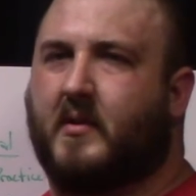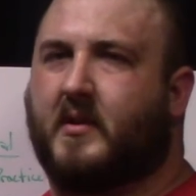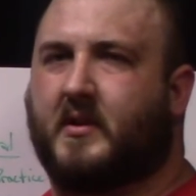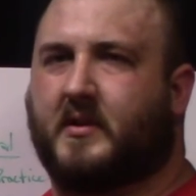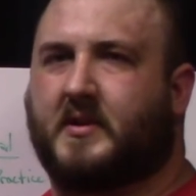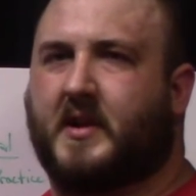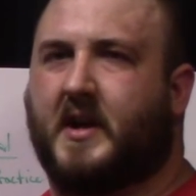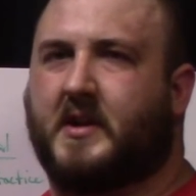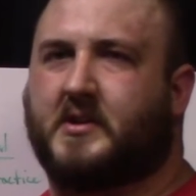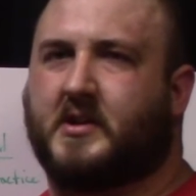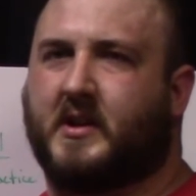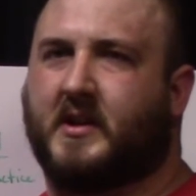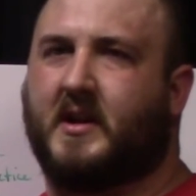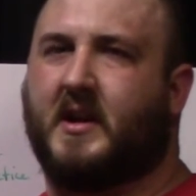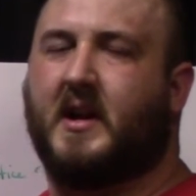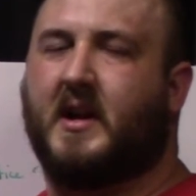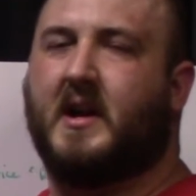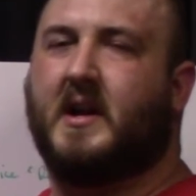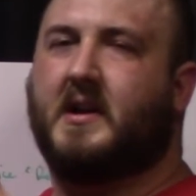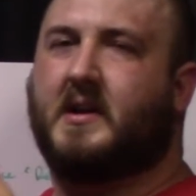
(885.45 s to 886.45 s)
under tension
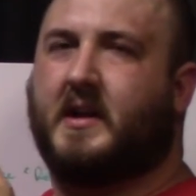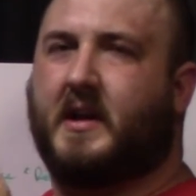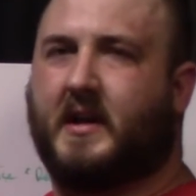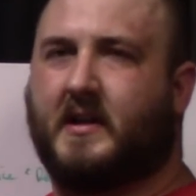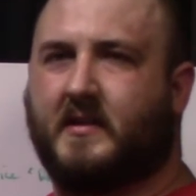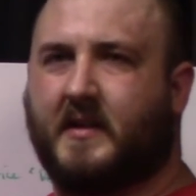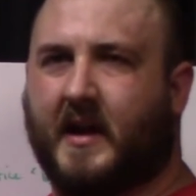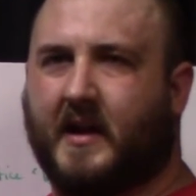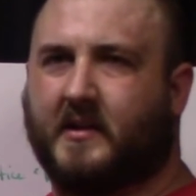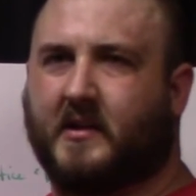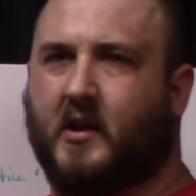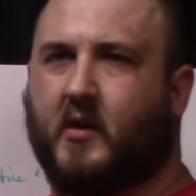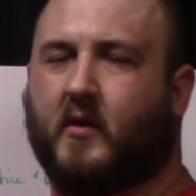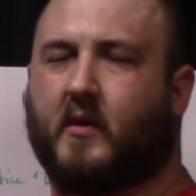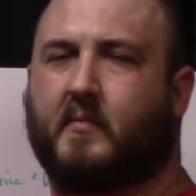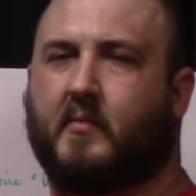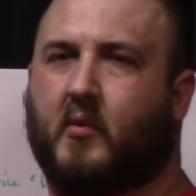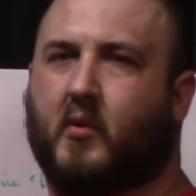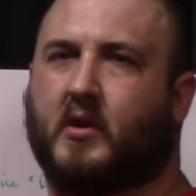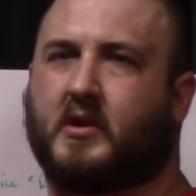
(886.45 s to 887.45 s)
in that lower
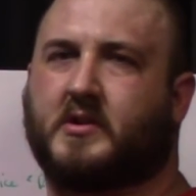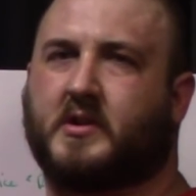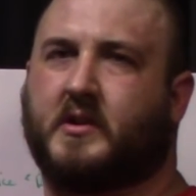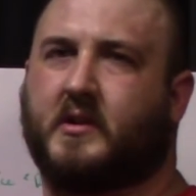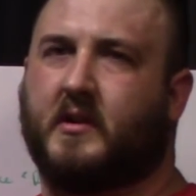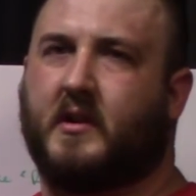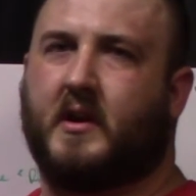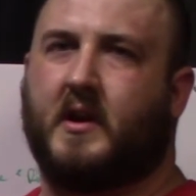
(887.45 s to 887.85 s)
portion,